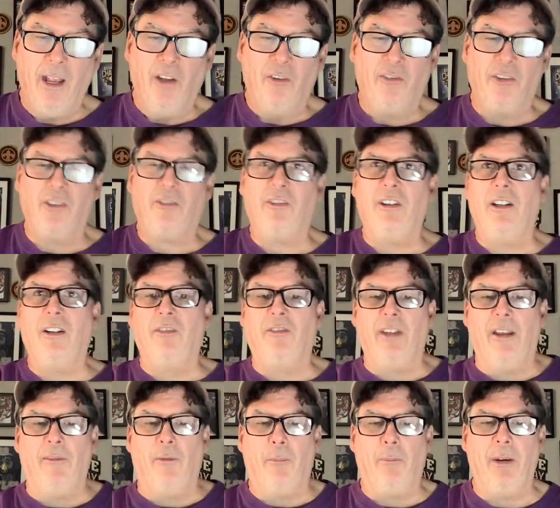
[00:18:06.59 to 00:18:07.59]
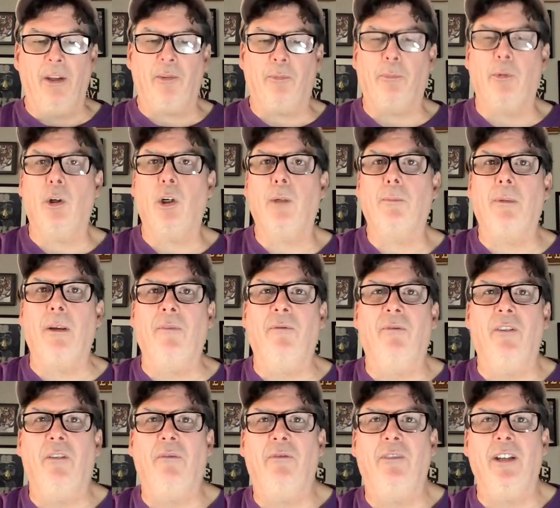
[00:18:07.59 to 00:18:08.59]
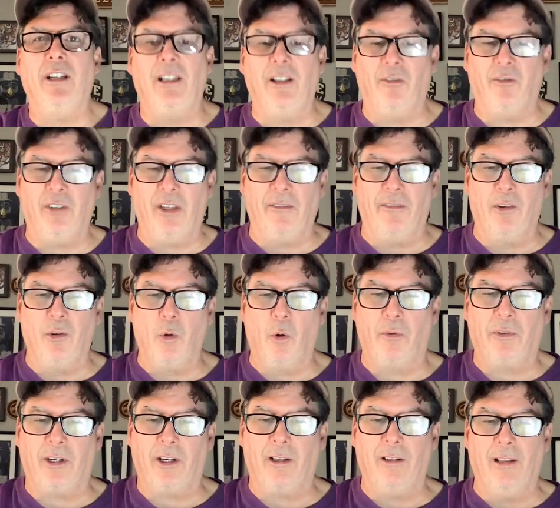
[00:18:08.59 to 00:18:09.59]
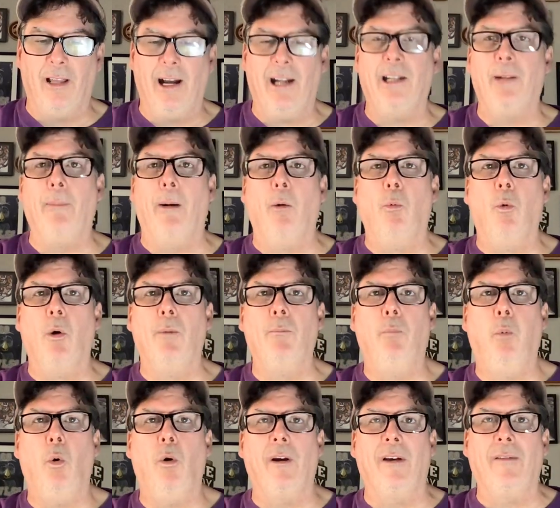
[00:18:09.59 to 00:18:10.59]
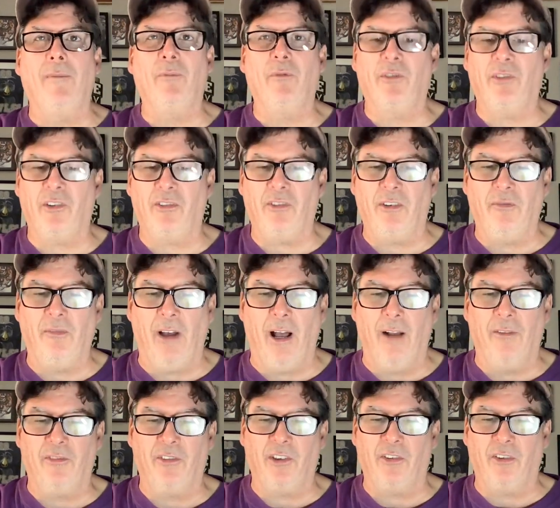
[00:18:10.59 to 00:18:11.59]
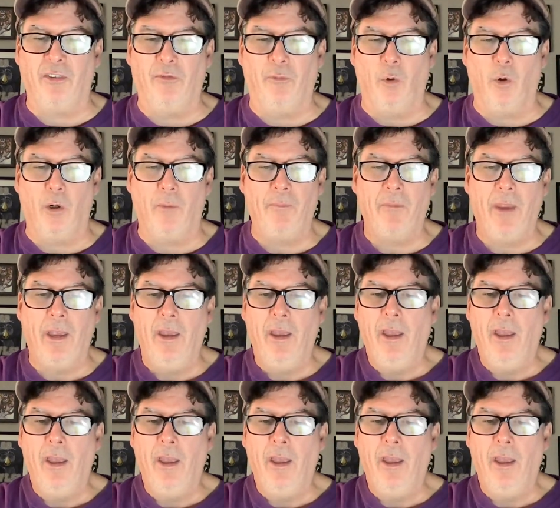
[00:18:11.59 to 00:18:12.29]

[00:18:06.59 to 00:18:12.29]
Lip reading: 16-7 Pittsburgh beat 15-7 North Carolina by 1 point, 65-64.